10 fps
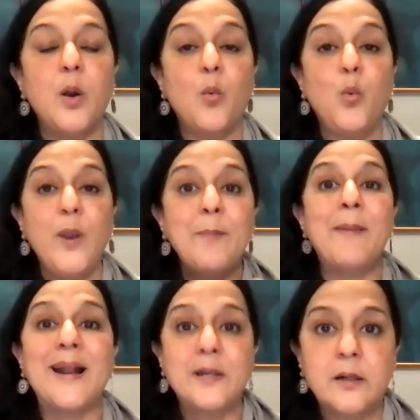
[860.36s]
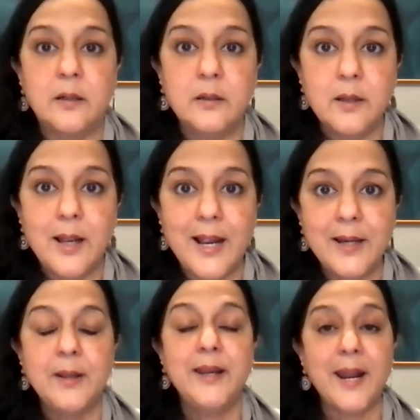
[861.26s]
we matter.
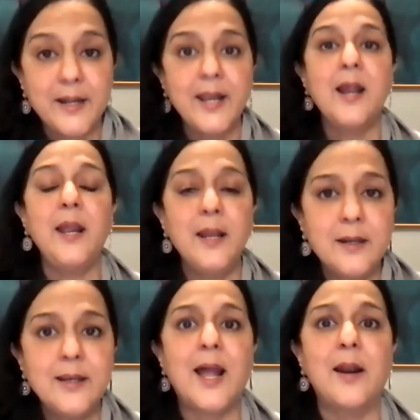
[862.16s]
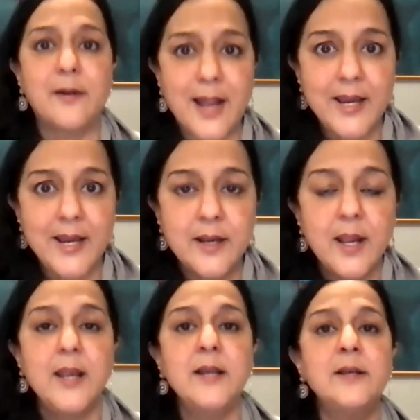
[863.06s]
And getting India right
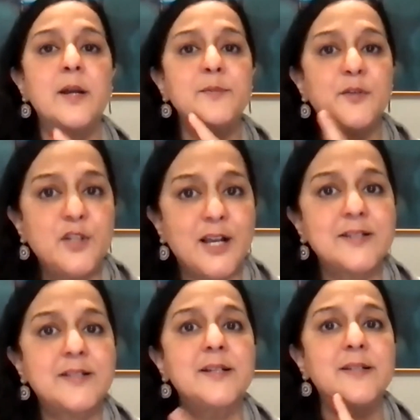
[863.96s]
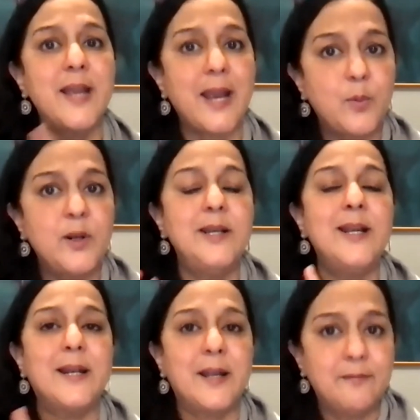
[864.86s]
in terms of justice,
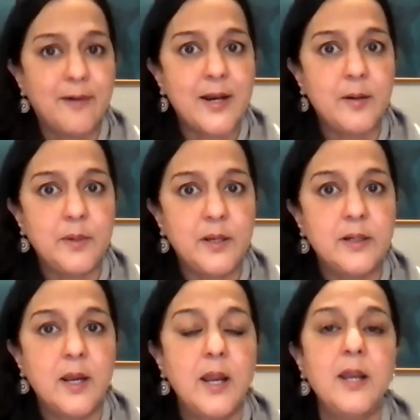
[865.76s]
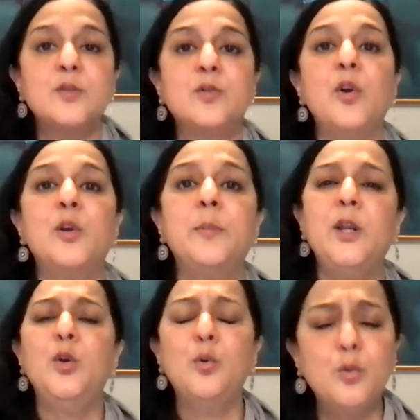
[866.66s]
equity, and environment is going to
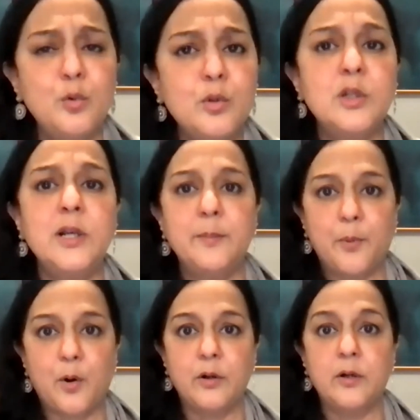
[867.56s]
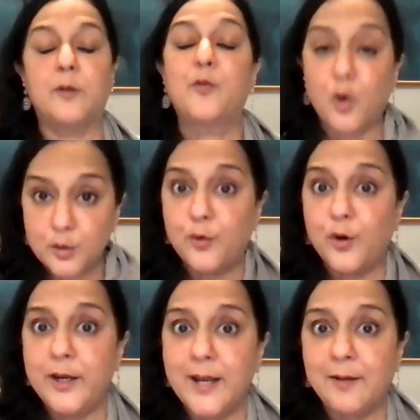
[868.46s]
be hugely important, of course, for
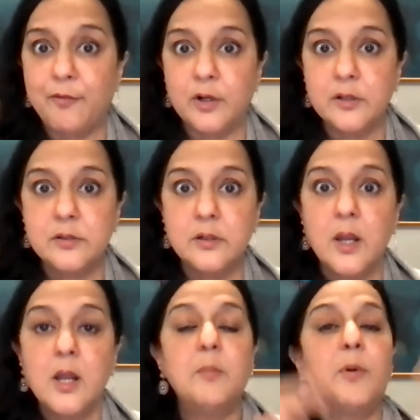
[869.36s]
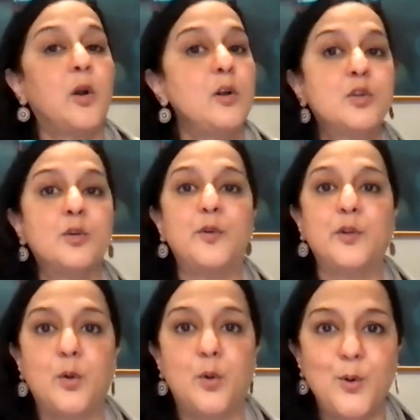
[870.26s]
India first, but also for
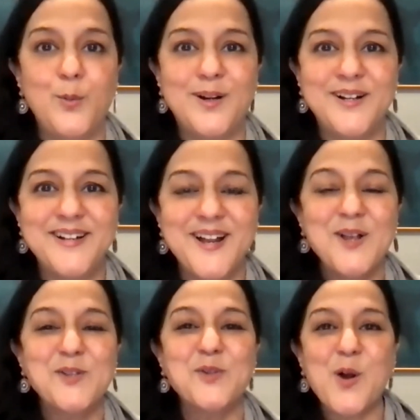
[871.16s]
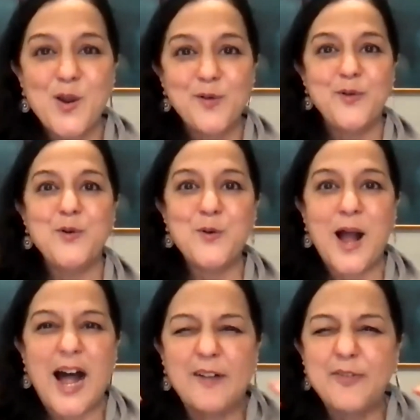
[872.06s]
the whole world. So all of you,
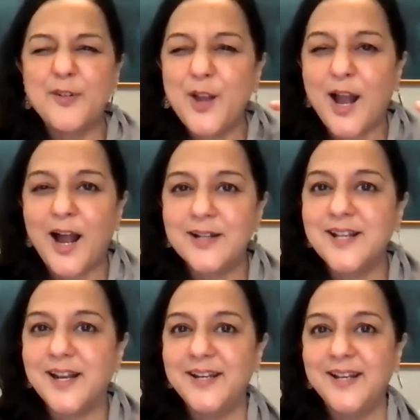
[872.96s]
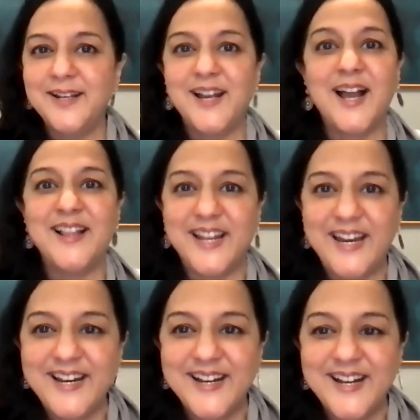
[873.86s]
half of your hearts are in India, I
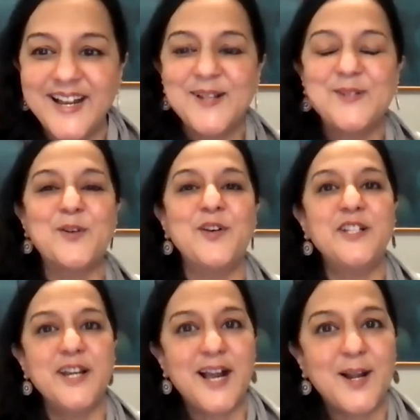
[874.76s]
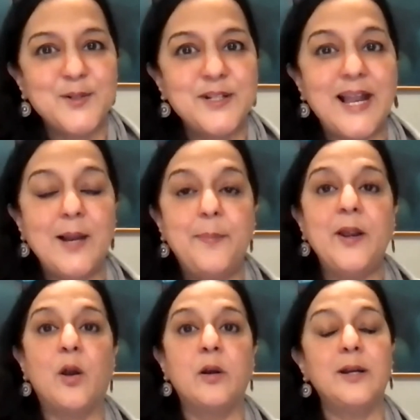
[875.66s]
think. So reaching out,
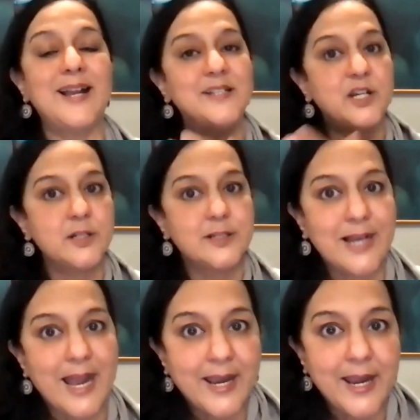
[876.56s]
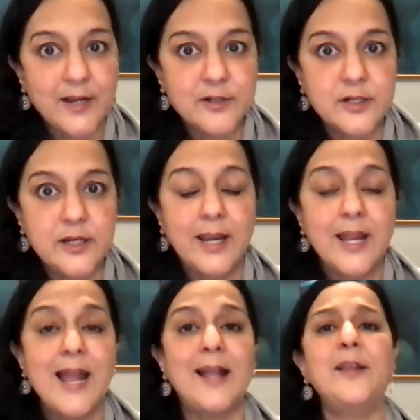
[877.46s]
helping organizations like ATREE,
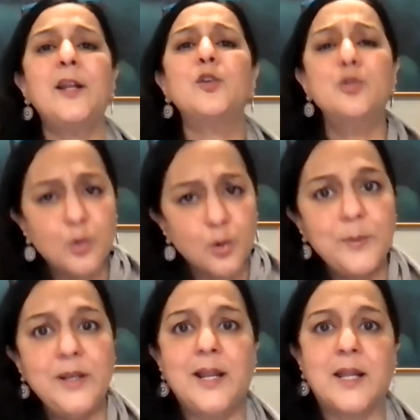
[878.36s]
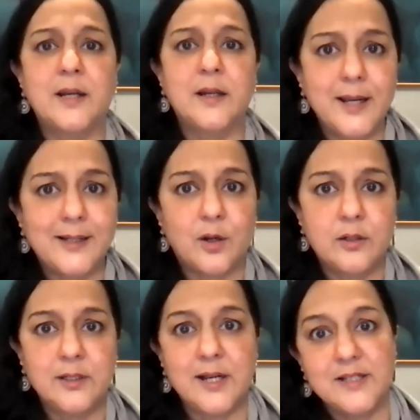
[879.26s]
and there are so many other great
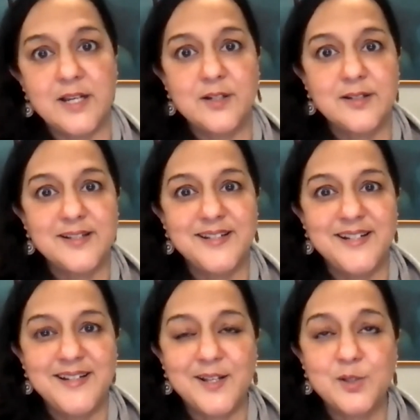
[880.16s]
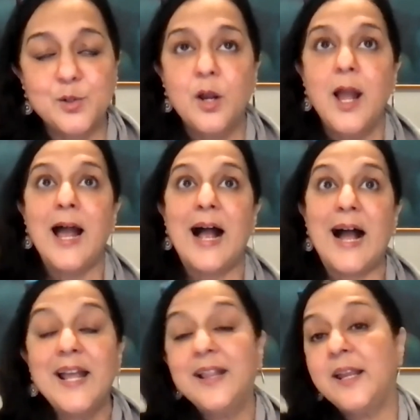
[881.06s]
organizations in India. So
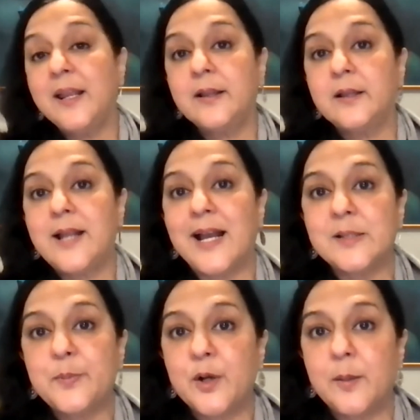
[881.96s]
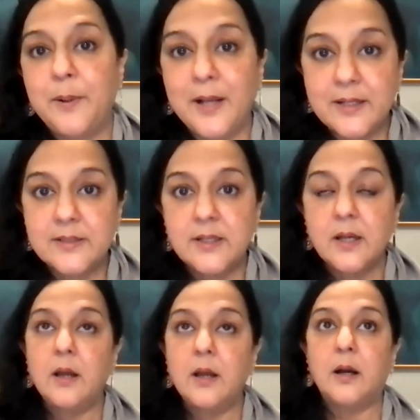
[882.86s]
I think the diaspora plays
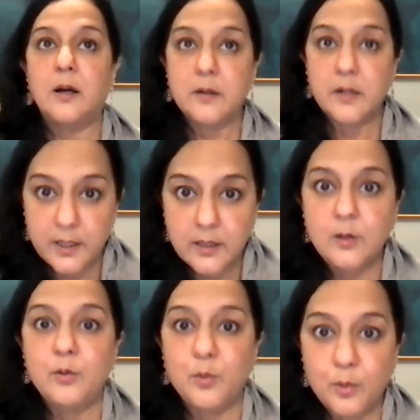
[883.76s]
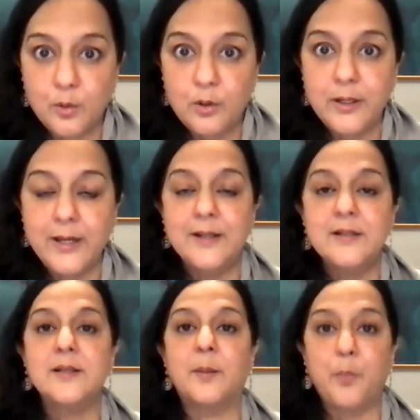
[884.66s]
a critical role
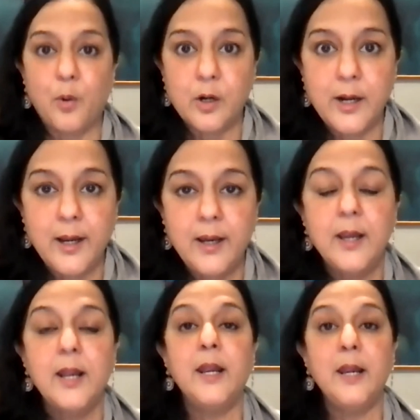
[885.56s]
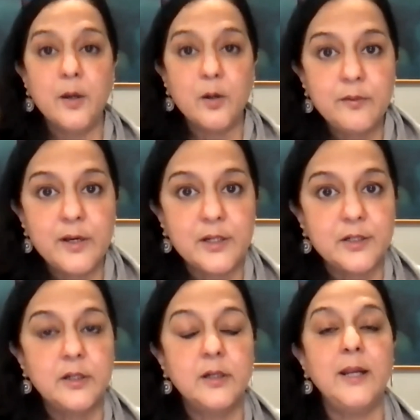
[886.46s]
in supporting
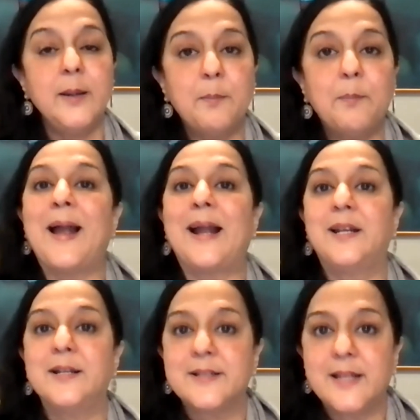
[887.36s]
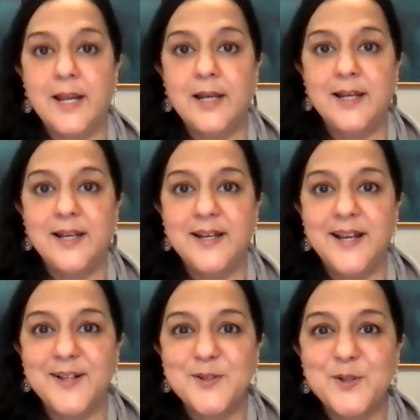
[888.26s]
innovation, impact, and scale in
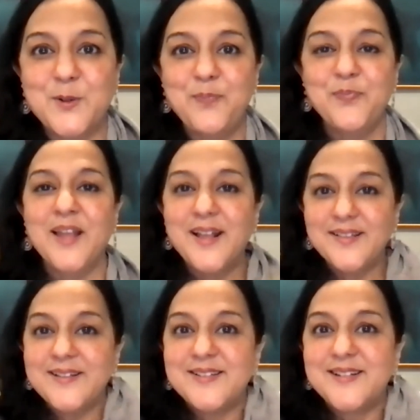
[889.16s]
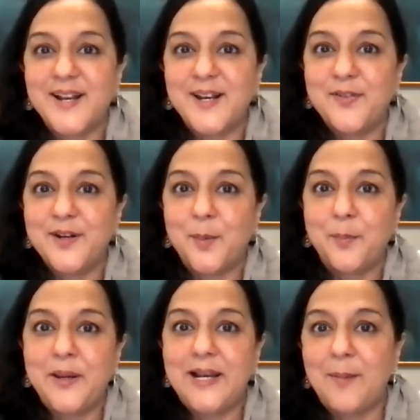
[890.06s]
India. So this is kind of an
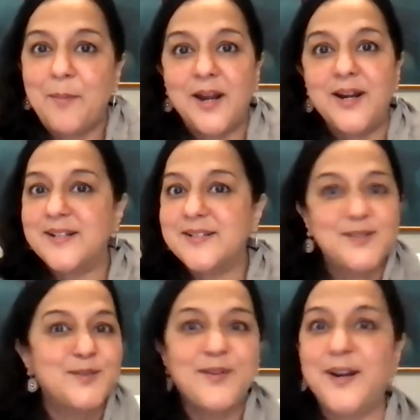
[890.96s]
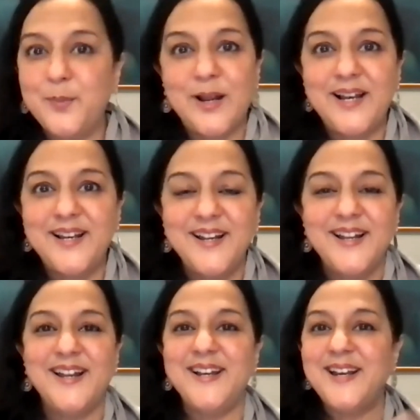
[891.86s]
appeal. MR does this very well.
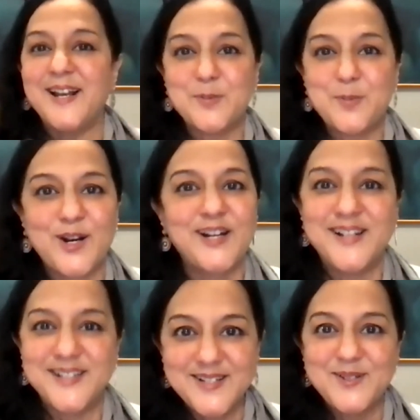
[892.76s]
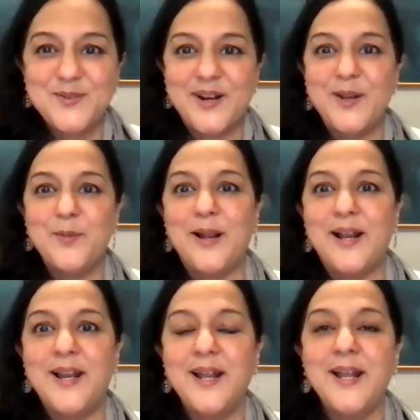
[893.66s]
Indiaspora does this very well.